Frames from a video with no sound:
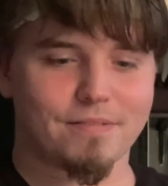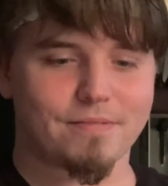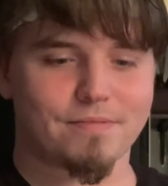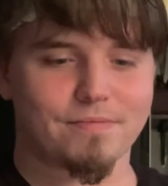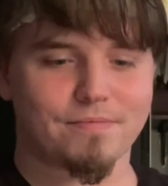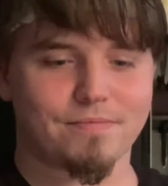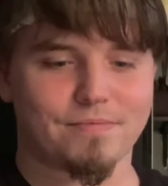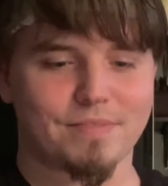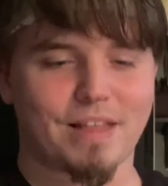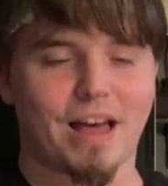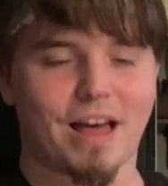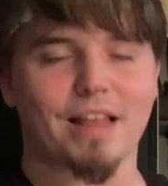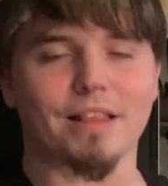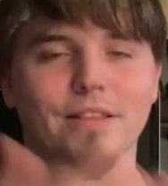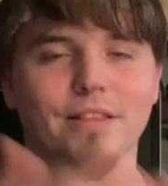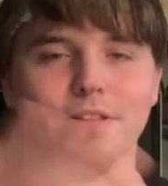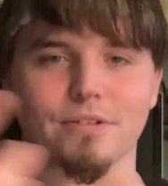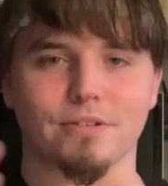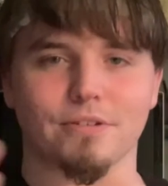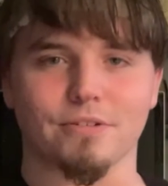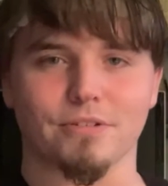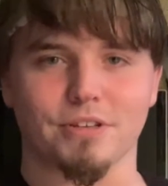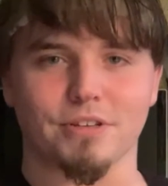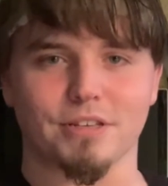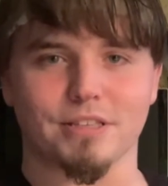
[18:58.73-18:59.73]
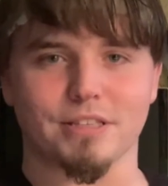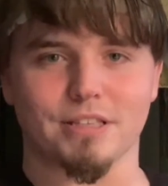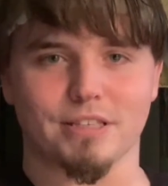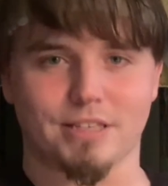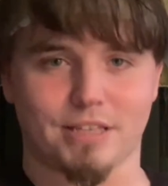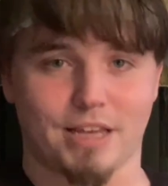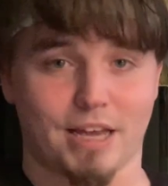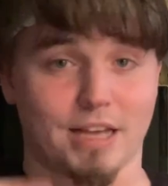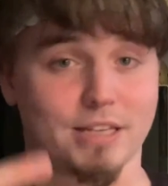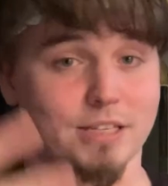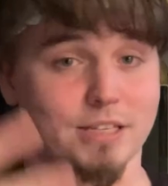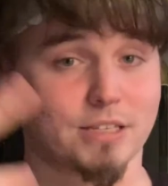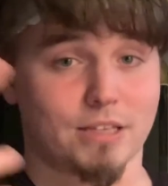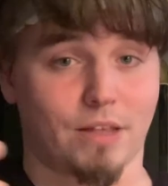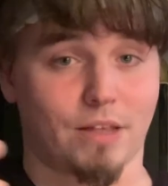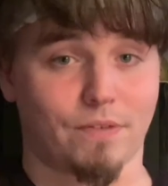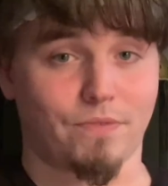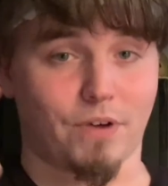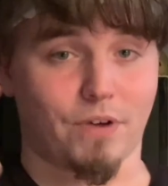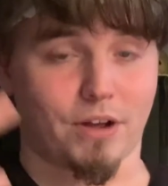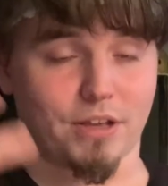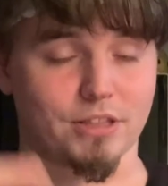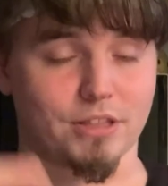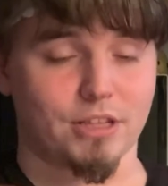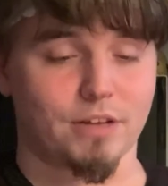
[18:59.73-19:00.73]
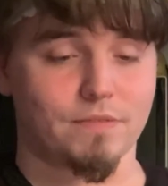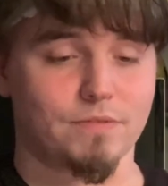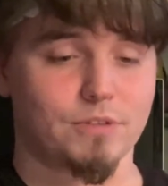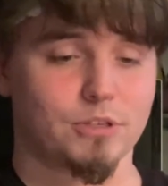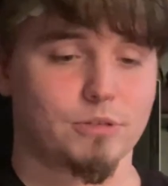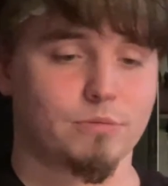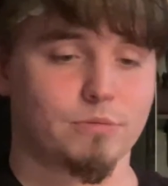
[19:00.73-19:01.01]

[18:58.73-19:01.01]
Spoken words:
Not literally in this case, because I fucking love this